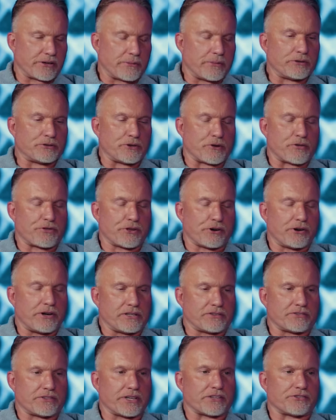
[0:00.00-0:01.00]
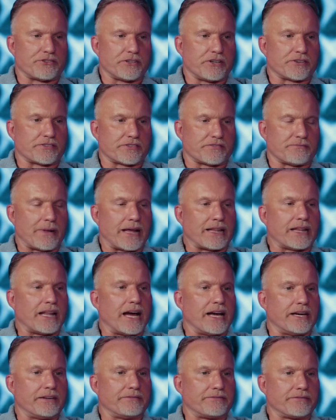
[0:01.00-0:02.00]
I've been with you 36 years of my
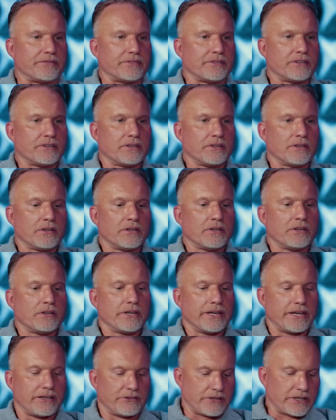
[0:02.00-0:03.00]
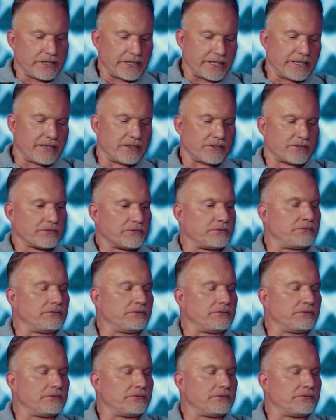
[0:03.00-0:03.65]
life. It's a long time. It really is.